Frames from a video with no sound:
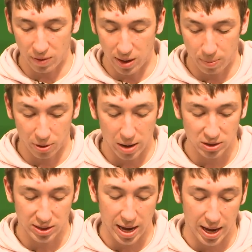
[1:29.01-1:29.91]
they
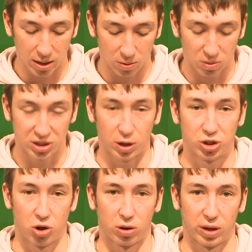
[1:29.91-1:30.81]
pronounced dead was still
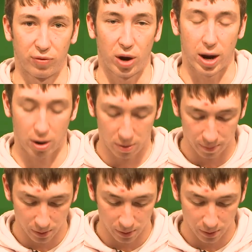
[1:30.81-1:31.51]
struggling for air.